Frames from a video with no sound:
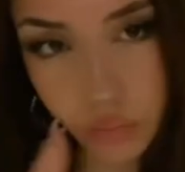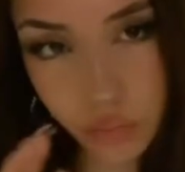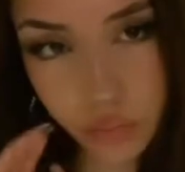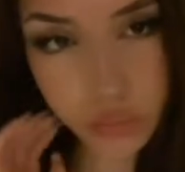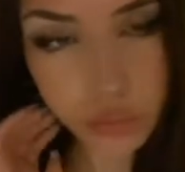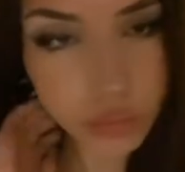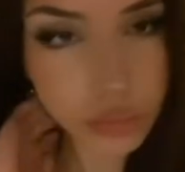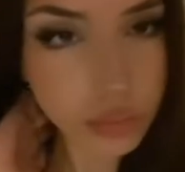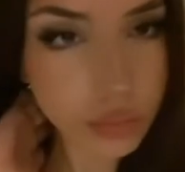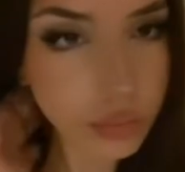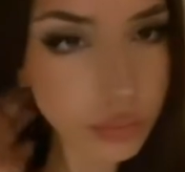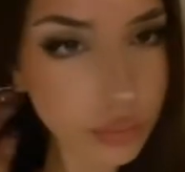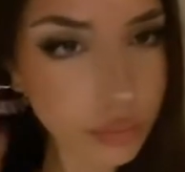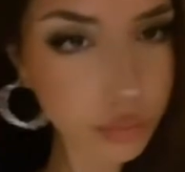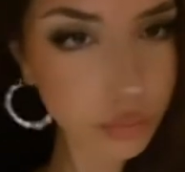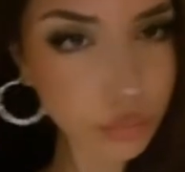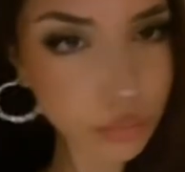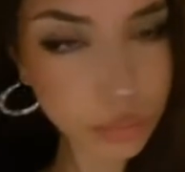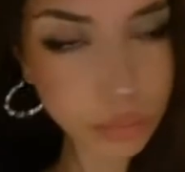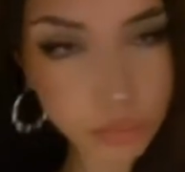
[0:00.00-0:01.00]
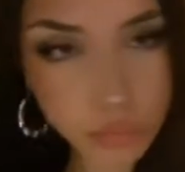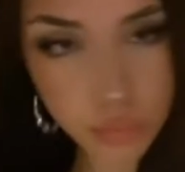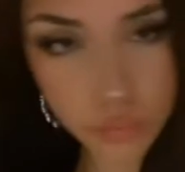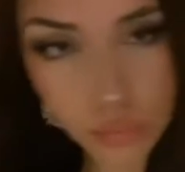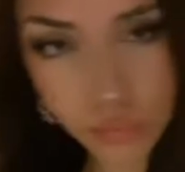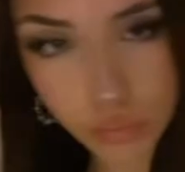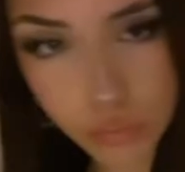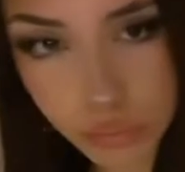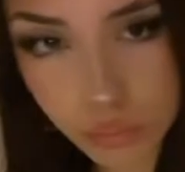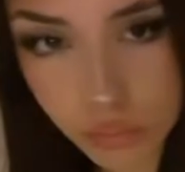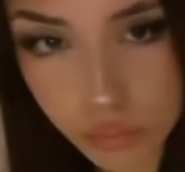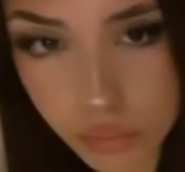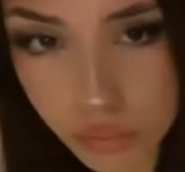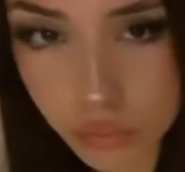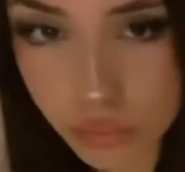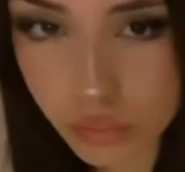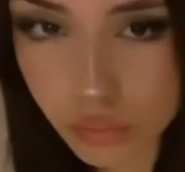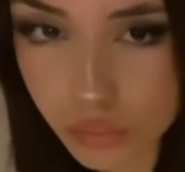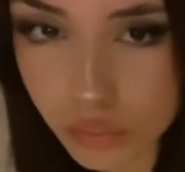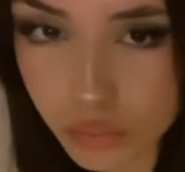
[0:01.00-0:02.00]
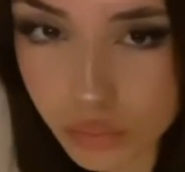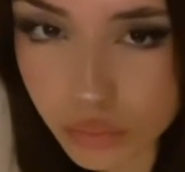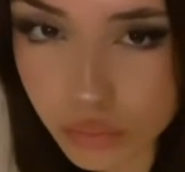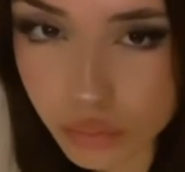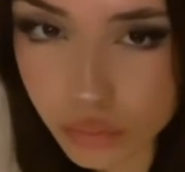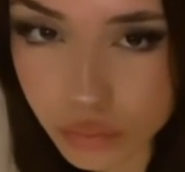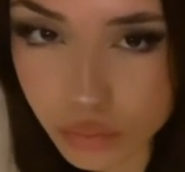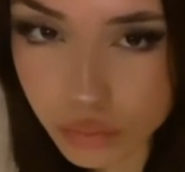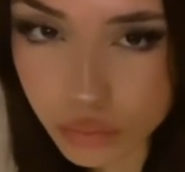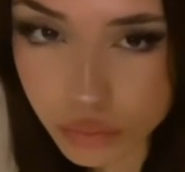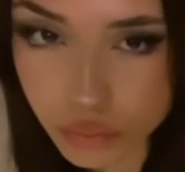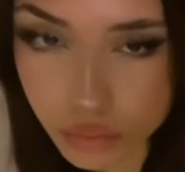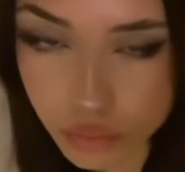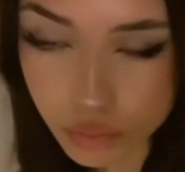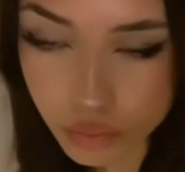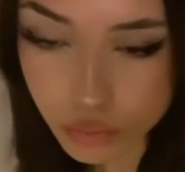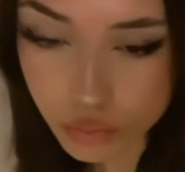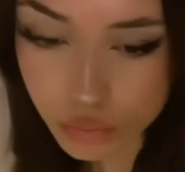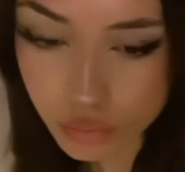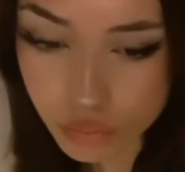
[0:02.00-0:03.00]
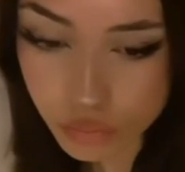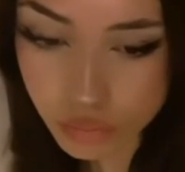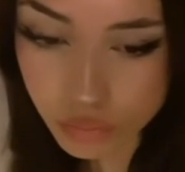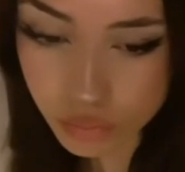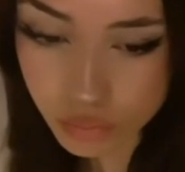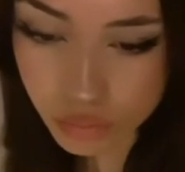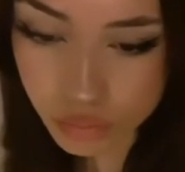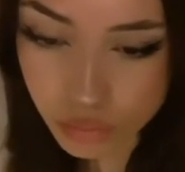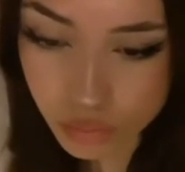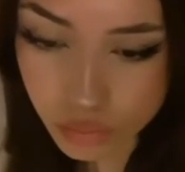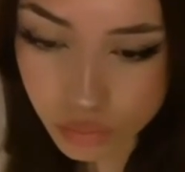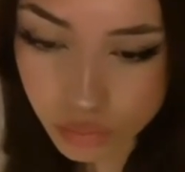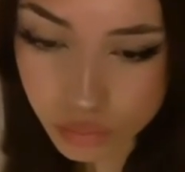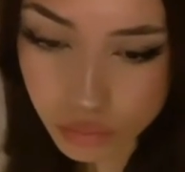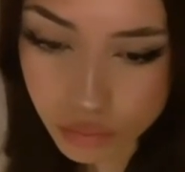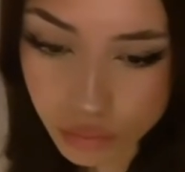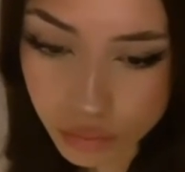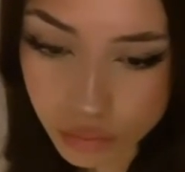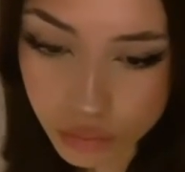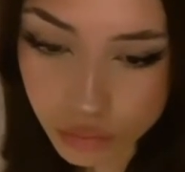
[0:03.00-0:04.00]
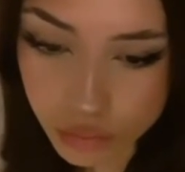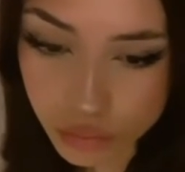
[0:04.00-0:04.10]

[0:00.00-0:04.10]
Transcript: ourselves from. This is why I think pornography is winning. thirteen-year-old little boys